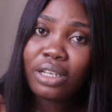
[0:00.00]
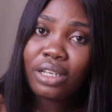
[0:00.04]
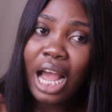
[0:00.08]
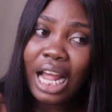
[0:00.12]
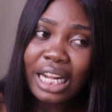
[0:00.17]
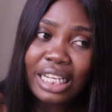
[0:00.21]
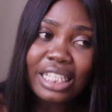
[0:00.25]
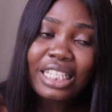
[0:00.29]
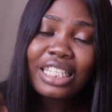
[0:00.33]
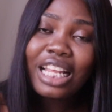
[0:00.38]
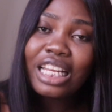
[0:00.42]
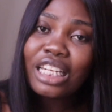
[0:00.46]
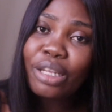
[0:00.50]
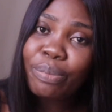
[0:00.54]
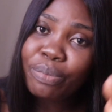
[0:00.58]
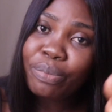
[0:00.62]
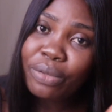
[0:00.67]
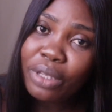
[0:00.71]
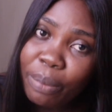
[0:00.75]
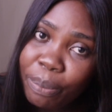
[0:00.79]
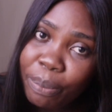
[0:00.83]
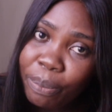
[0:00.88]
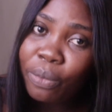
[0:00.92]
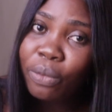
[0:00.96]
And these are the
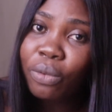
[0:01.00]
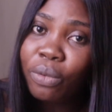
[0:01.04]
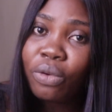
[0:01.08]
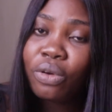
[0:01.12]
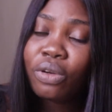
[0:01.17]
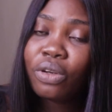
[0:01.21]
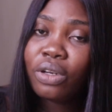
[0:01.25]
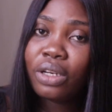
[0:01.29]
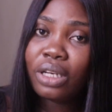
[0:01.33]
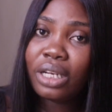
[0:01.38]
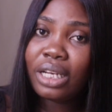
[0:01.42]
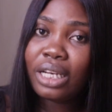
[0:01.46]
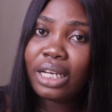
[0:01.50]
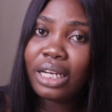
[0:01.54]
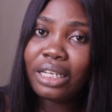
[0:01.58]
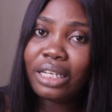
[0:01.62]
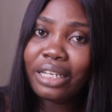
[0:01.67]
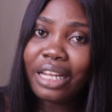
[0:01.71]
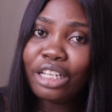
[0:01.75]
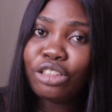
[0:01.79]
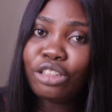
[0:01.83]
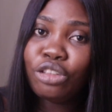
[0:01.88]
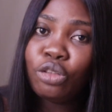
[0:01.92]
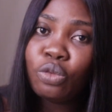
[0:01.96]
people
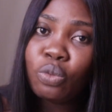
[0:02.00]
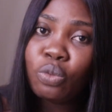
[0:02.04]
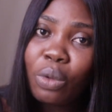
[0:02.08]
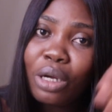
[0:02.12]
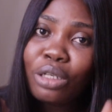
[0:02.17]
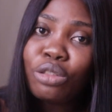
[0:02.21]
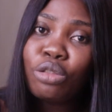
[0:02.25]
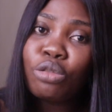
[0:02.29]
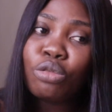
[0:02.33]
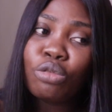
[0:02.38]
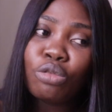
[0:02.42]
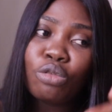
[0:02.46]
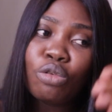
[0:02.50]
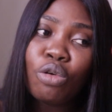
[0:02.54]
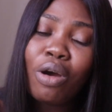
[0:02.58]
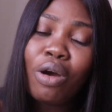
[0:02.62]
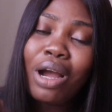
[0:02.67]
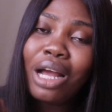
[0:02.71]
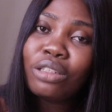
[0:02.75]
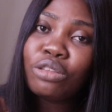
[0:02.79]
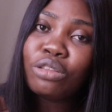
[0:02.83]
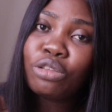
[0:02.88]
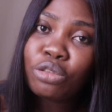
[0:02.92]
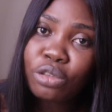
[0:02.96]
that you want to go
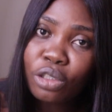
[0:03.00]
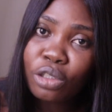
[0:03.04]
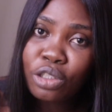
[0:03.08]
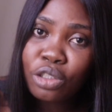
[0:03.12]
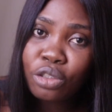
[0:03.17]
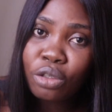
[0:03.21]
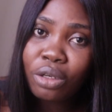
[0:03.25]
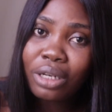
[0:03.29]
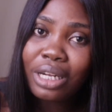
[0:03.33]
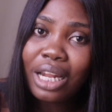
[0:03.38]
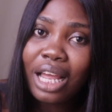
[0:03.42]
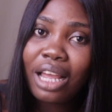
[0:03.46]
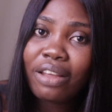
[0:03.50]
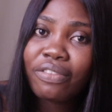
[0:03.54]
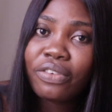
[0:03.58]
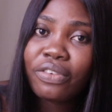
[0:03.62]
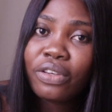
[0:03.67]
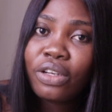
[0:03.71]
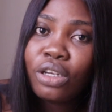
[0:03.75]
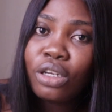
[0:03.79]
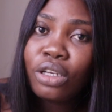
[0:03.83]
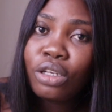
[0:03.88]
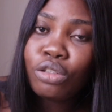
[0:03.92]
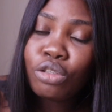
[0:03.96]
and trust your life
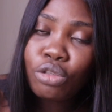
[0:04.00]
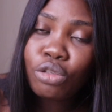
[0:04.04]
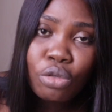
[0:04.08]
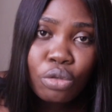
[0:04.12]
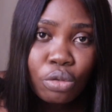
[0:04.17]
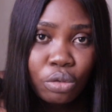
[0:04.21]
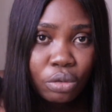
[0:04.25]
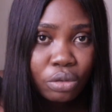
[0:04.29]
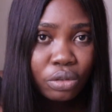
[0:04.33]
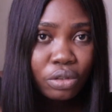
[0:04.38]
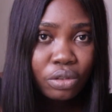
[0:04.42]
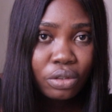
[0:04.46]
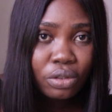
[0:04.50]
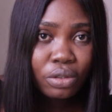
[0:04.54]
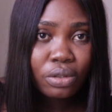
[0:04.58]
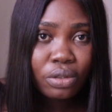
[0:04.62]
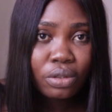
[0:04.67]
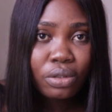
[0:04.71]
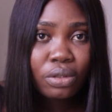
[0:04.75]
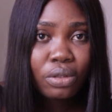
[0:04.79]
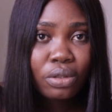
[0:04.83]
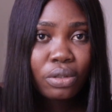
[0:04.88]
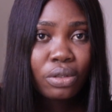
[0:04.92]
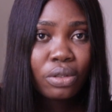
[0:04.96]
to.
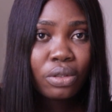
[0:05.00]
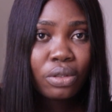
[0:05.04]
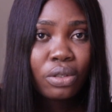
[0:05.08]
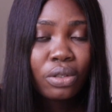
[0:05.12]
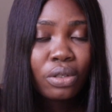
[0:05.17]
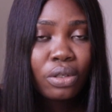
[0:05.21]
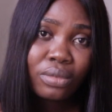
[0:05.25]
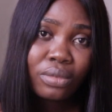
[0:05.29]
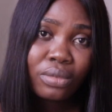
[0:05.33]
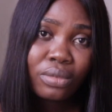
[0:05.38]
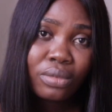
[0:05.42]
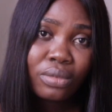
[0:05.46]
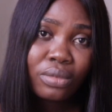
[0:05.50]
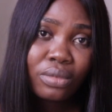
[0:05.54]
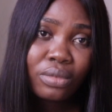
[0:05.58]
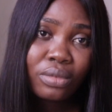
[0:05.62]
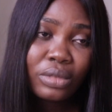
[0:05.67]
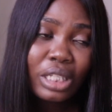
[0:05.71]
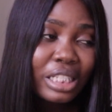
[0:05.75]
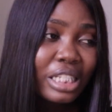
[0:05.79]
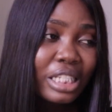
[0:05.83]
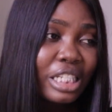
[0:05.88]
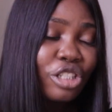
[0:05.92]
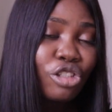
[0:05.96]

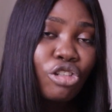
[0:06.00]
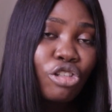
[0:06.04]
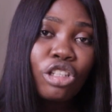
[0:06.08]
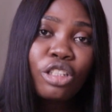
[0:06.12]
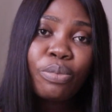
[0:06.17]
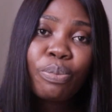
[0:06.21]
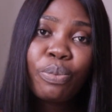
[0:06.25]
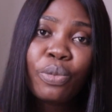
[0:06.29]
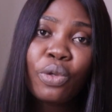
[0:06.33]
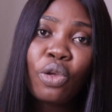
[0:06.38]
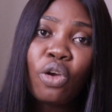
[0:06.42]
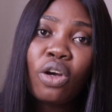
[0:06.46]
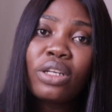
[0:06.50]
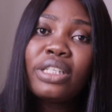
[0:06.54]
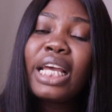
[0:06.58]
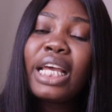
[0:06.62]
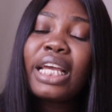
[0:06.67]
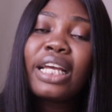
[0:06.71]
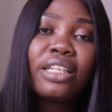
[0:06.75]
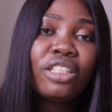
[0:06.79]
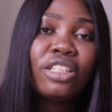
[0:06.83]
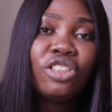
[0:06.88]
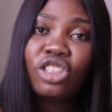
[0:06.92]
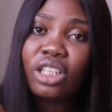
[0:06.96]
This is just pure
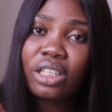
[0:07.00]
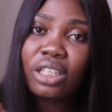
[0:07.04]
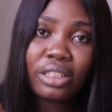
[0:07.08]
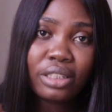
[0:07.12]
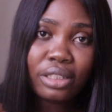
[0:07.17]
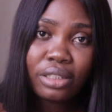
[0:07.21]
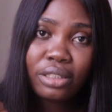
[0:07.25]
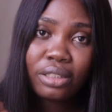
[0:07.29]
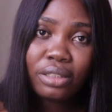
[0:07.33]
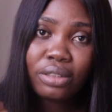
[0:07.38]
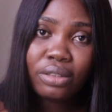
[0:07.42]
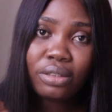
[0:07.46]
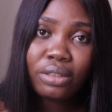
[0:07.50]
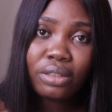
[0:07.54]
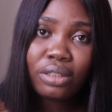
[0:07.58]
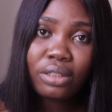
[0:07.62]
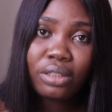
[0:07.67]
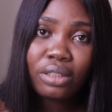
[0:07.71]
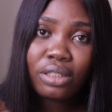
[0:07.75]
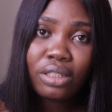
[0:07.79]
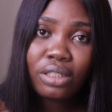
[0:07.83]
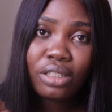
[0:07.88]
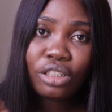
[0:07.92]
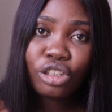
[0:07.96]
negligent.
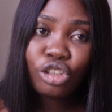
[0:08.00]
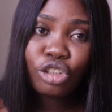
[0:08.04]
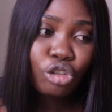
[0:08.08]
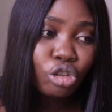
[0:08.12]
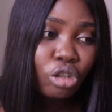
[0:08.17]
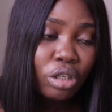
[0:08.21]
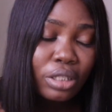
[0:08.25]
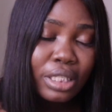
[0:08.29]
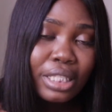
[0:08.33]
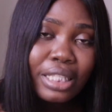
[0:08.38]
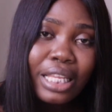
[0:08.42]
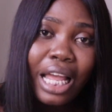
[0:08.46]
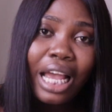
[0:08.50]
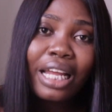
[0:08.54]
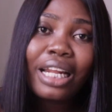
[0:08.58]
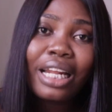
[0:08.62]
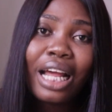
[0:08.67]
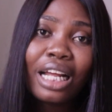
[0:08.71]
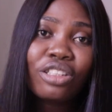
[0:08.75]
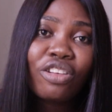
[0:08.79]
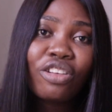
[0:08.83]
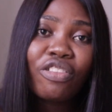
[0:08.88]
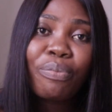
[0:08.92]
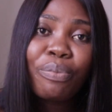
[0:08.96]
She just died
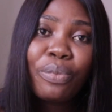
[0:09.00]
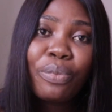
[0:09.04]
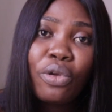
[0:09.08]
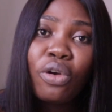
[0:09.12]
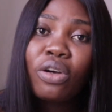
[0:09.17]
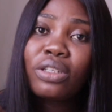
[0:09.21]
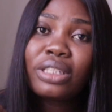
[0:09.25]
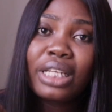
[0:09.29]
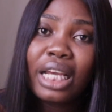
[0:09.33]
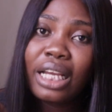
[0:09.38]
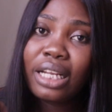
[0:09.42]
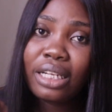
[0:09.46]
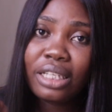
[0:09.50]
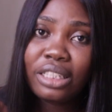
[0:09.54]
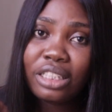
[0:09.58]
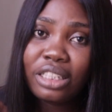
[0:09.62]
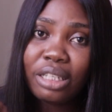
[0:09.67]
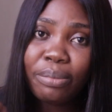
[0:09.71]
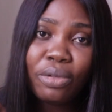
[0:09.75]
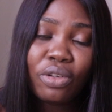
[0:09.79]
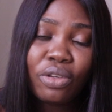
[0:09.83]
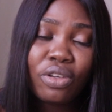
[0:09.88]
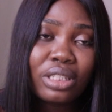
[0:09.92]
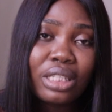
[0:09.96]
out of pure
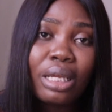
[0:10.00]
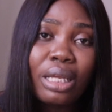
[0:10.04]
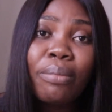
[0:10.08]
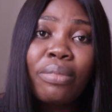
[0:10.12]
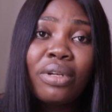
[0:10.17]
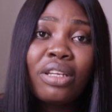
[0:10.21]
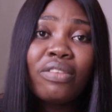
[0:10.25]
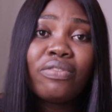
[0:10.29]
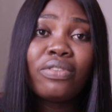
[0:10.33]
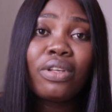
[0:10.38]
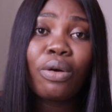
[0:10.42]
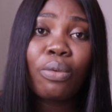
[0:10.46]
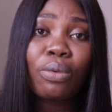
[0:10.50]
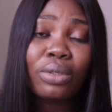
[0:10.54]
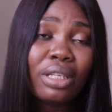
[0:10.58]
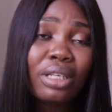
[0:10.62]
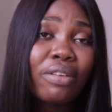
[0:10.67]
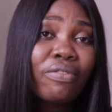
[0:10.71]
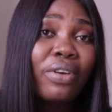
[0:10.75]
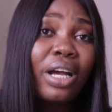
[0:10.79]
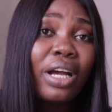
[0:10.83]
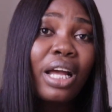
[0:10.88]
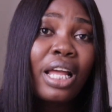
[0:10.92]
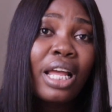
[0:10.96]
negligence, because I believe that
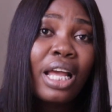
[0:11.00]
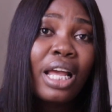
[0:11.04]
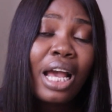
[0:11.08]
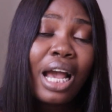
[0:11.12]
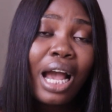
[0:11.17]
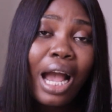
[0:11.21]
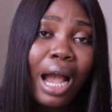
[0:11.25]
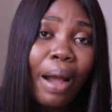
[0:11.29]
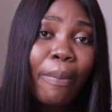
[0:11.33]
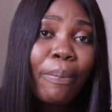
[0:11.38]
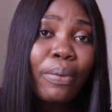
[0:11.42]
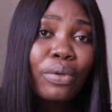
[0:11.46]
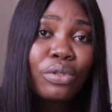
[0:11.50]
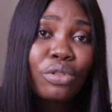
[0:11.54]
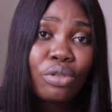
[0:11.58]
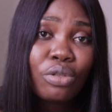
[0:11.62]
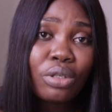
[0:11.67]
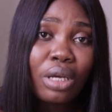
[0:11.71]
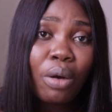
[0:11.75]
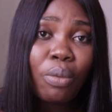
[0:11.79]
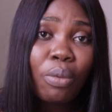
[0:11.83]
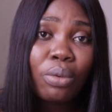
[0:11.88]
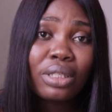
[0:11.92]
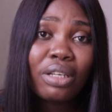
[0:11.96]
whatever happened to
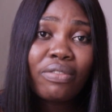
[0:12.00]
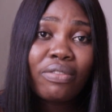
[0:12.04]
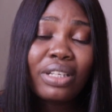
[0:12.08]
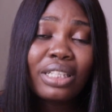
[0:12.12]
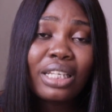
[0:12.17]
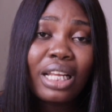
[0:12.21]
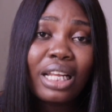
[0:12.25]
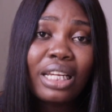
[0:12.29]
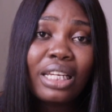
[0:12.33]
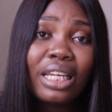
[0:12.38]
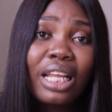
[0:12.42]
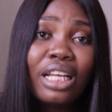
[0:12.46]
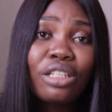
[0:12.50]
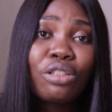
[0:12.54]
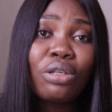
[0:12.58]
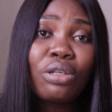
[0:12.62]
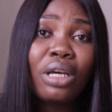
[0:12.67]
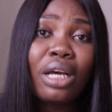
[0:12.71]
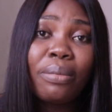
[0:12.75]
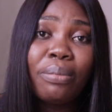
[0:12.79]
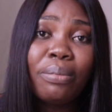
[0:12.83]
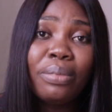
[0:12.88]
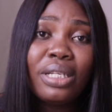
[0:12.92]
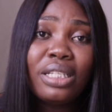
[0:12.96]
her, whatever that led to
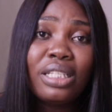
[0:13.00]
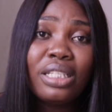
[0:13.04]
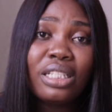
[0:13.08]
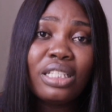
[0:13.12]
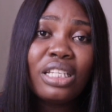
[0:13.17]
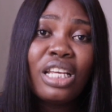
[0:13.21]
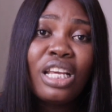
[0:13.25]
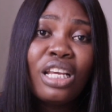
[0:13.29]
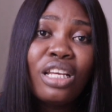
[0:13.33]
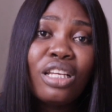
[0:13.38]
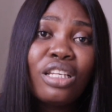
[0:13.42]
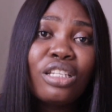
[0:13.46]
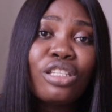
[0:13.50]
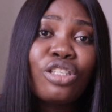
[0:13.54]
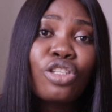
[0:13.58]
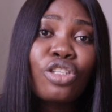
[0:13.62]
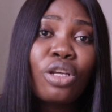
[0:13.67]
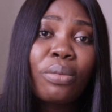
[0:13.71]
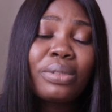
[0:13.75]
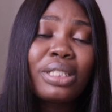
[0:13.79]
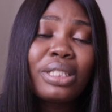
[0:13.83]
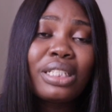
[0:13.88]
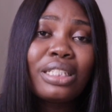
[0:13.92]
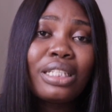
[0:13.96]
her bleeding, is
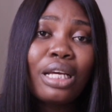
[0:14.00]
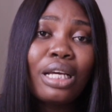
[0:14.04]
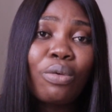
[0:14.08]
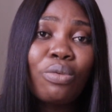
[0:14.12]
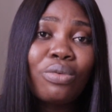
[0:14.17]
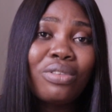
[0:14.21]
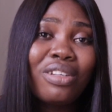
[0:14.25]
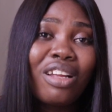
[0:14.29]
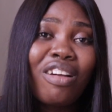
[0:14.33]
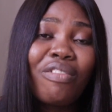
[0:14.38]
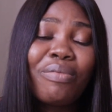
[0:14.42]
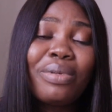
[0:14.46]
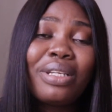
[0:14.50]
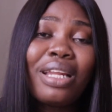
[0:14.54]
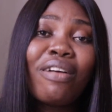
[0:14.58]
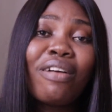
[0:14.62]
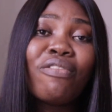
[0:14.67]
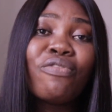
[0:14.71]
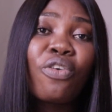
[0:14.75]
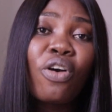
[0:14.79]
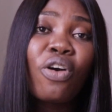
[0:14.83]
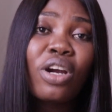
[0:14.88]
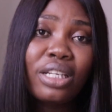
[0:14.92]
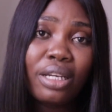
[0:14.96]
something that would have been
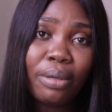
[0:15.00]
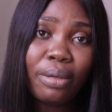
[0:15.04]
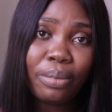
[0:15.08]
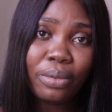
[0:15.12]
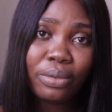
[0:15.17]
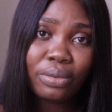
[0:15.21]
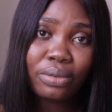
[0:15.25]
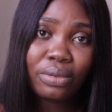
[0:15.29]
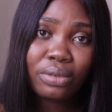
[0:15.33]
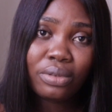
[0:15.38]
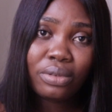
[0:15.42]
avoidable.